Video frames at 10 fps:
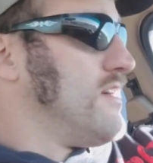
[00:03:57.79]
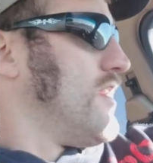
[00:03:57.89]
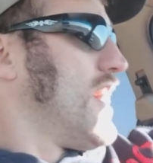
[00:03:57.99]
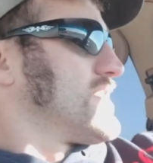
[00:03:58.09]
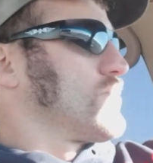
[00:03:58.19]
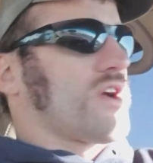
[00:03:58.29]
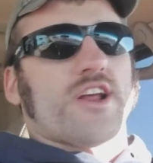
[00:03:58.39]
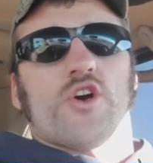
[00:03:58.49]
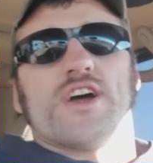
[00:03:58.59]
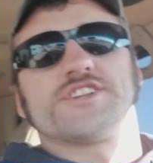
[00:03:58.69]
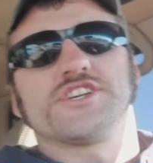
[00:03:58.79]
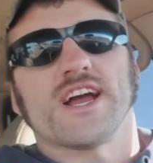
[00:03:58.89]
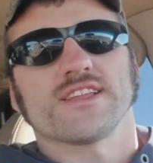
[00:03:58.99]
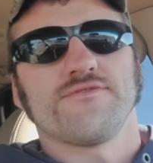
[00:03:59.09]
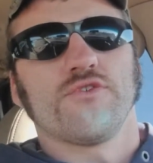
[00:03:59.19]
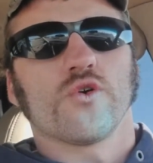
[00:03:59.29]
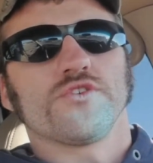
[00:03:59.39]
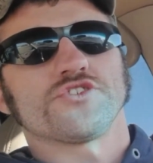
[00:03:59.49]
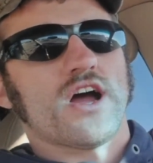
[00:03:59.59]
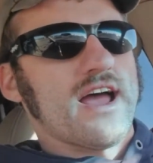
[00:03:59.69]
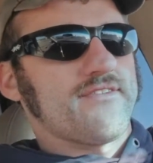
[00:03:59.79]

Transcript: Alright, so we're going to go ahead and check the four-wheel drive